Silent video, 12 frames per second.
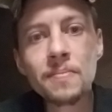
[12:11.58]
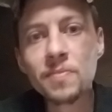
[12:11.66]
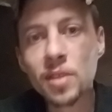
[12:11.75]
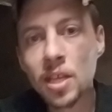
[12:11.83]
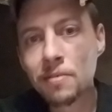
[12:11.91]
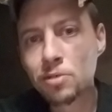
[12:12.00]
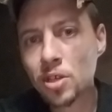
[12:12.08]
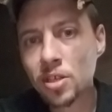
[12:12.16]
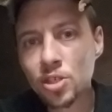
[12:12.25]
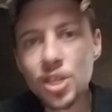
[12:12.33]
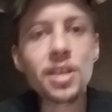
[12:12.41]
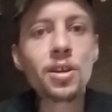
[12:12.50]
gives you a
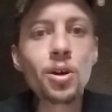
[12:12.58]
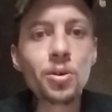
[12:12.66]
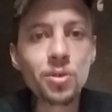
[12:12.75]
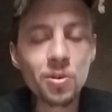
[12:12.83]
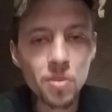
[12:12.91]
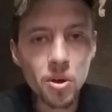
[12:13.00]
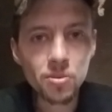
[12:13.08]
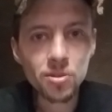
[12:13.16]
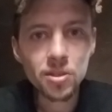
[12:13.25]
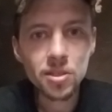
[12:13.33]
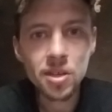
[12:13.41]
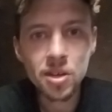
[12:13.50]
cheat code
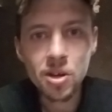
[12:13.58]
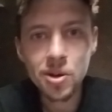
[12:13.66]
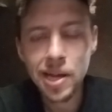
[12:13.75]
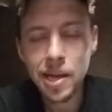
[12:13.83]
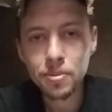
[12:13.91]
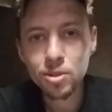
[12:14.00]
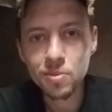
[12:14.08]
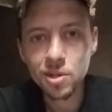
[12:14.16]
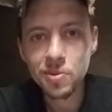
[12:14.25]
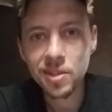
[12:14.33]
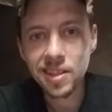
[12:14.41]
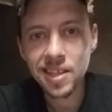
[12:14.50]
almost. You know, it helps me
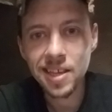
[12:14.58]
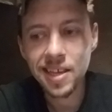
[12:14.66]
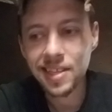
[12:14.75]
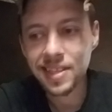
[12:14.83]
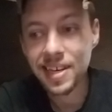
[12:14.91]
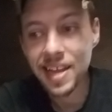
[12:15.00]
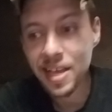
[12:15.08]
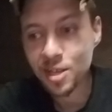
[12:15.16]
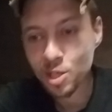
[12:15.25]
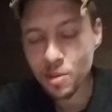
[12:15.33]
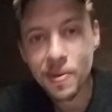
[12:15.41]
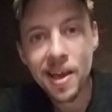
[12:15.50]
with the
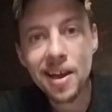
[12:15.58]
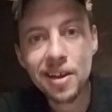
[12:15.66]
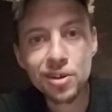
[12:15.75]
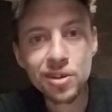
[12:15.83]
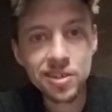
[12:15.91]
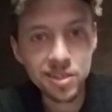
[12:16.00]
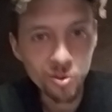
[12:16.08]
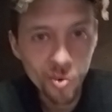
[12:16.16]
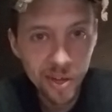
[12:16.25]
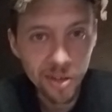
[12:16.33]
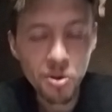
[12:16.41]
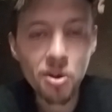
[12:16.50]
daisy pattern and the
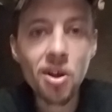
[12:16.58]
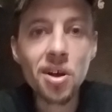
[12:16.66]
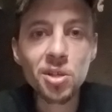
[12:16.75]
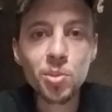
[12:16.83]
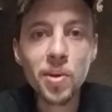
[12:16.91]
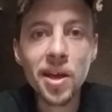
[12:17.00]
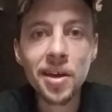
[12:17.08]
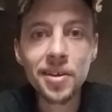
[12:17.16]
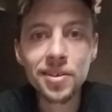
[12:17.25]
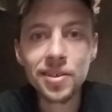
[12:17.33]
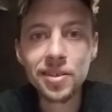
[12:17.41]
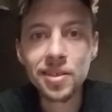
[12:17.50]
white cross
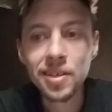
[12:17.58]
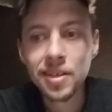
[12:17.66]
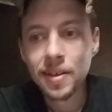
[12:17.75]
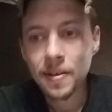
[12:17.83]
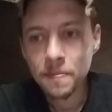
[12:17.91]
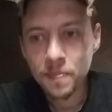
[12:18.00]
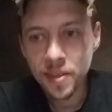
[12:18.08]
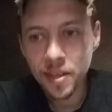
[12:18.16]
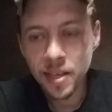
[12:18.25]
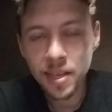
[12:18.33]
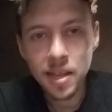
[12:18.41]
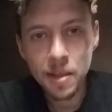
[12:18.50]
pattern.
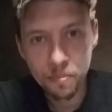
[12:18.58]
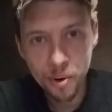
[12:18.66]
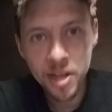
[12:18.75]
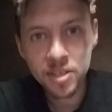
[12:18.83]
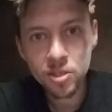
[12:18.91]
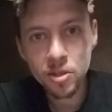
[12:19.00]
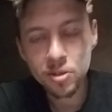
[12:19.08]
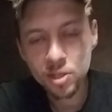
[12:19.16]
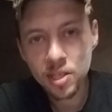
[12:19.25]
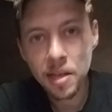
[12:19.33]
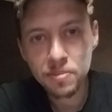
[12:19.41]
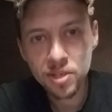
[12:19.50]
And it breaks those
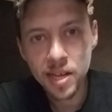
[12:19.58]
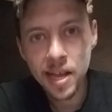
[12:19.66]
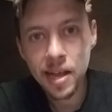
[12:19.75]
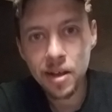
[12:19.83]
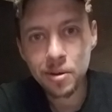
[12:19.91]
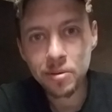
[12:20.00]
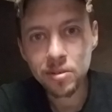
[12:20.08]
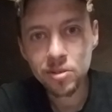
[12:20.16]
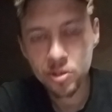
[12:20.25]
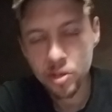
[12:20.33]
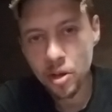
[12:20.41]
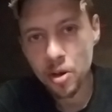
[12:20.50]
steps down,
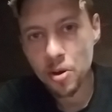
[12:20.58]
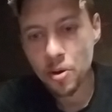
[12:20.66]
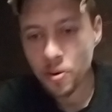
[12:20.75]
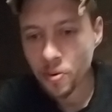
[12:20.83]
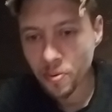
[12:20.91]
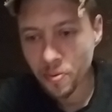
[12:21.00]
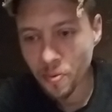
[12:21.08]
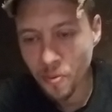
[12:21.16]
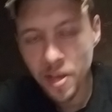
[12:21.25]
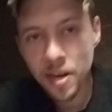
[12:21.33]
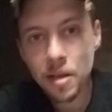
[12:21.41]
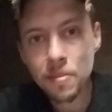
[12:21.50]
so
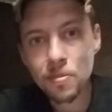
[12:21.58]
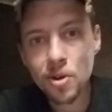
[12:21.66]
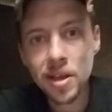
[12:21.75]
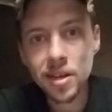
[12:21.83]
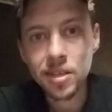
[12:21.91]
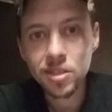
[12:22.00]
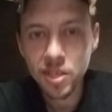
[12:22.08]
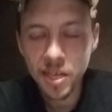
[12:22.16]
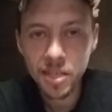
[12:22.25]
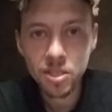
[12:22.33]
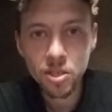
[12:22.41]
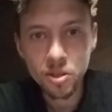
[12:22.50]
when I'm ready to
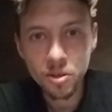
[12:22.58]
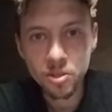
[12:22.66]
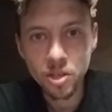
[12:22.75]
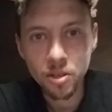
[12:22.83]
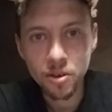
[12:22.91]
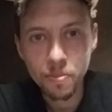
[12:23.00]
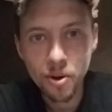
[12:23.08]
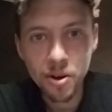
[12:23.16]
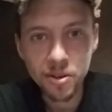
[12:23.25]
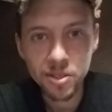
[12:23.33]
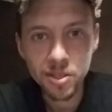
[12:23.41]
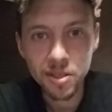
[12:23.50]
get to those other
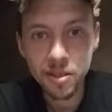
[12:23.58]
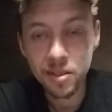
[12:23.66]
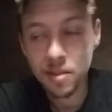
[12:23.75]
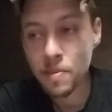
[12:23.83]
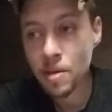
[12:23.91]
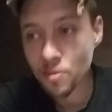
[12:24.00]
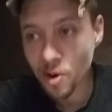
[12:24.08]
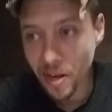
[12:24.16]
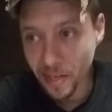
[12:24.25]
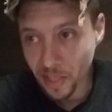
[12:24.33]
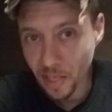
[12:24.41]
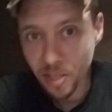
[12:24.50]
parts, the
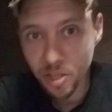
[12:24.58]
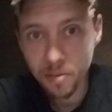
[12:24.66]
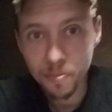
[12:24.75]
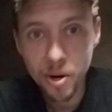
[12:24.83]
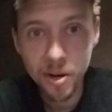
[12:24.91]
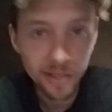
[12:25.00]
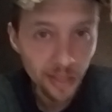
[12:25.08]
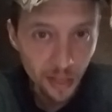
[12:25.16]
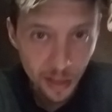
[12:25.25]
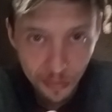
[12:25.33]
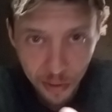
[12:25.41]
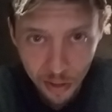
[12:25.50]
memorization parts, the
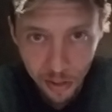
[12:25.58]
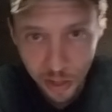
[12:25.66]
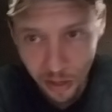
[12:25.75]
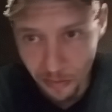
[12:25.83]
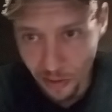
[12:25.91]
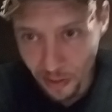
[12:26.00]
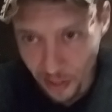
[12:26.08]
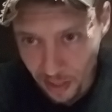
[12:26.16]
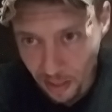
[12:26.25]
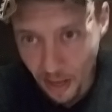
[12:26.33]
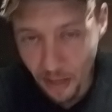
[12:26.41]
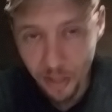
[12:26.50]
computer terminal
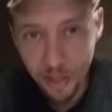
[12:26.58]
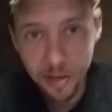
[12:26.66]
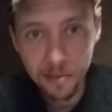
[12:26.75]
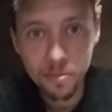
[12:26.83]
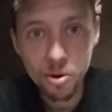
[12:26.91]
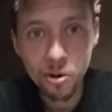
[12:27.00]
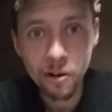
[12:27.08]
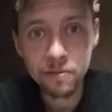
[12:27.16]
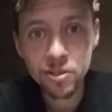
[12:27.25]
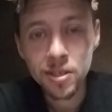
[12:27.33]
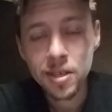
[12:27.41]
that takes certain moves,